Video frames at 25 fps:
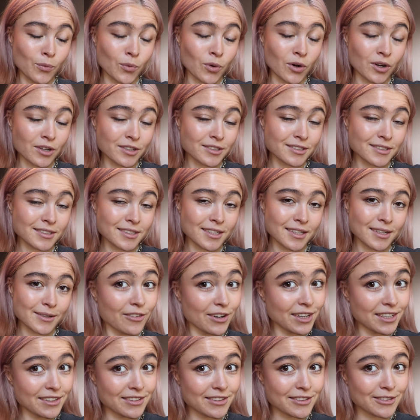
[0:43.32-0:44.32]
what
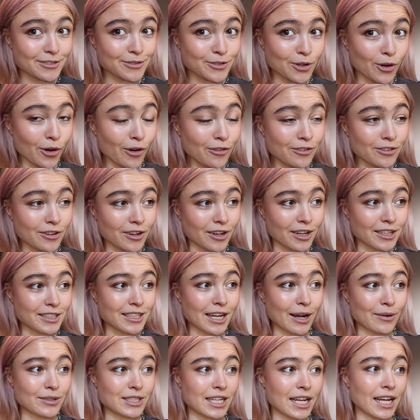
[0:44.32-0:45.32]
there is to offer
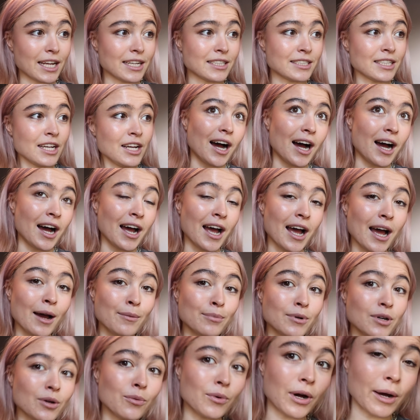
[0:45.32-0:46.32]
nowadays.
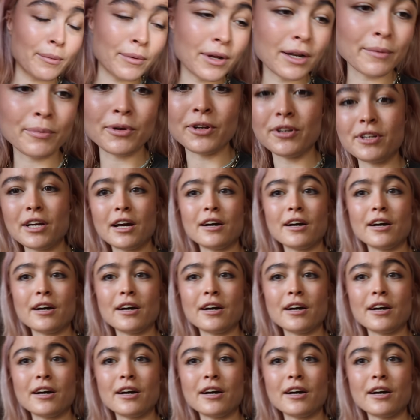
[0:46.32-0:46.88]
I'm gonna put you